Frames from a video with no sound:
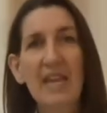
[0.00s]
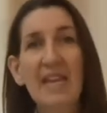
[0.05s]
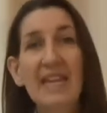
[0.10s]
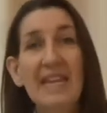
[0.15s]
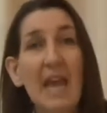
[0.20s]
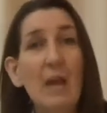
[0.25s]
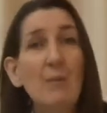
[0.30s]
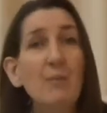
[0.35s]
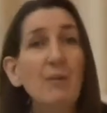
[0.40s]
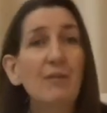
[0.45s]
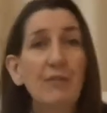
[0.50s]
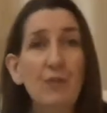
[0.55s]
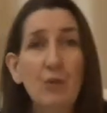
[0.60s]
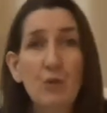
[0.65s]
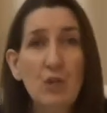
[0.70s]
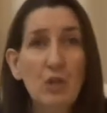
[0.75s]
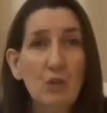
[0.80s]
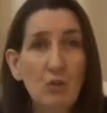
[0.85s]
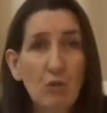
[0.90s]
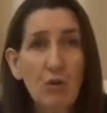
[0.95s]
Now, before
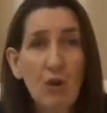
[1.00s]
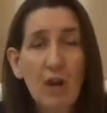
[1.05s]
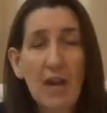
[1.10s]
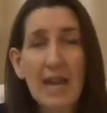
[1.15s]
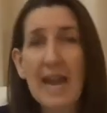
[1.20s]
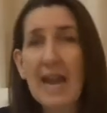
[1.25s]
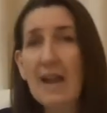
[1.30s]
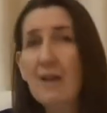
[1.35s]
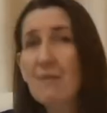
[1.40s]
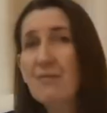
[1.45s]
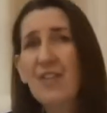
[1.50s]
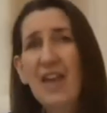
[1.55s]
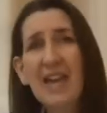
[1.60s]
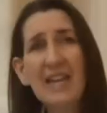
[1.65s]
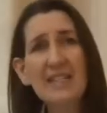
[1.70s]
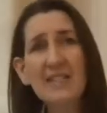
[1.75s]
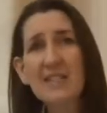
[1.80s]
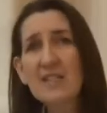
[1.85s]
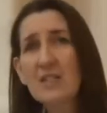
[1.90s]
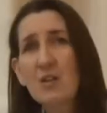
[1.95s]
you cry out,
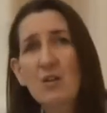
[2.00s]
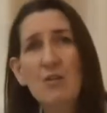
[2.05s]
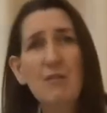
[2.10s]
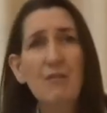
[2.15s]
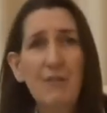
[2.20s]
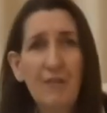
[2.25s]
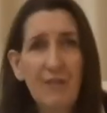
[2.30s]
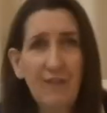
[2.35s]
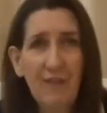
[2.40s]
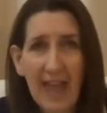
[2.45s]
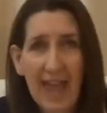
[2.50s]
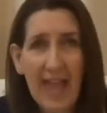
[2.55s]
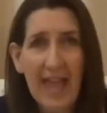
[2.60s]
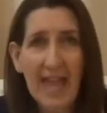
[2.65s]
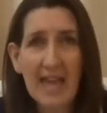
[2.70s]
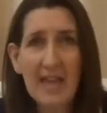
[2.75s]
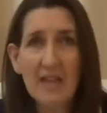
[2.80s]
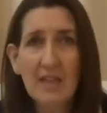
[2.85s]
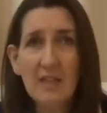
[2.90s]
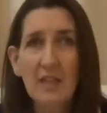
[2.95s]
"That's not
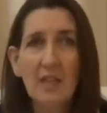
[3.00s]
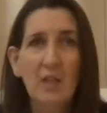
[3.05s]
fair.